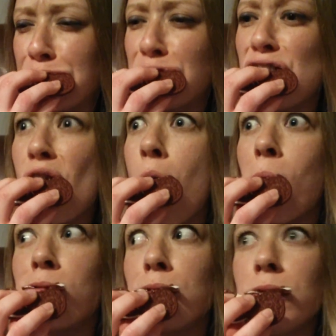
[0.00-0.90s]
You're also
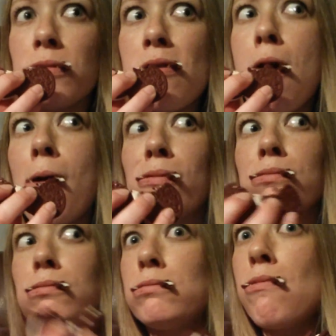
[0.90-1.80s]
not spending time with
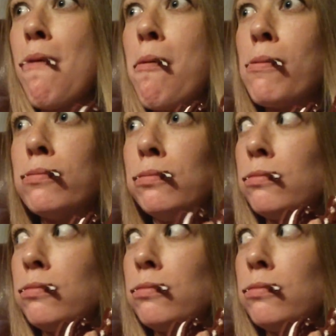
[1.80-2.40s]
your friends and family